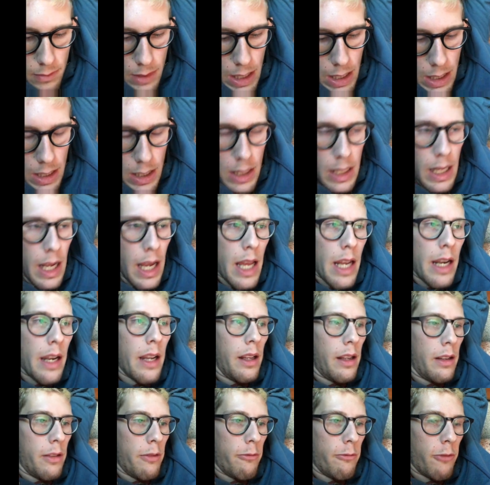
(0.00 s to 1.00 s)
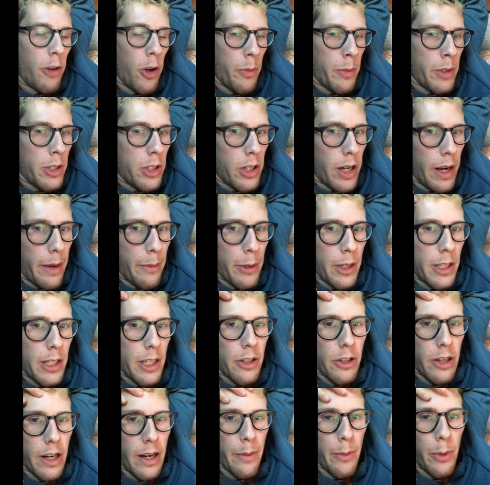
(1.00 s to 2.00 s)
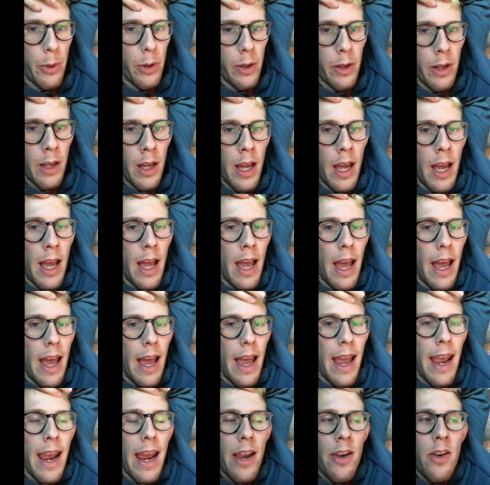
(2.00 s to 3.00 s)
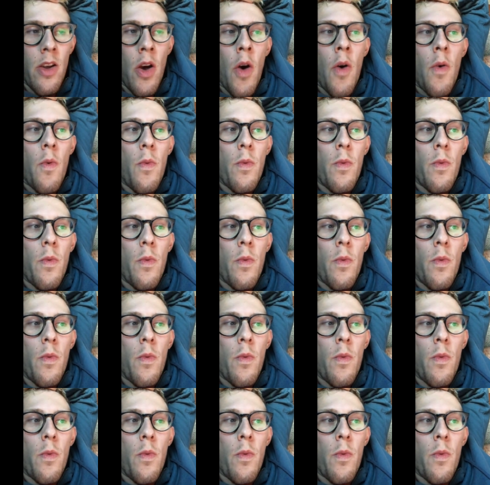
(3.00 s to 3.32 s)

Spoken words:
Instead, Roman's tribe went to tribal, and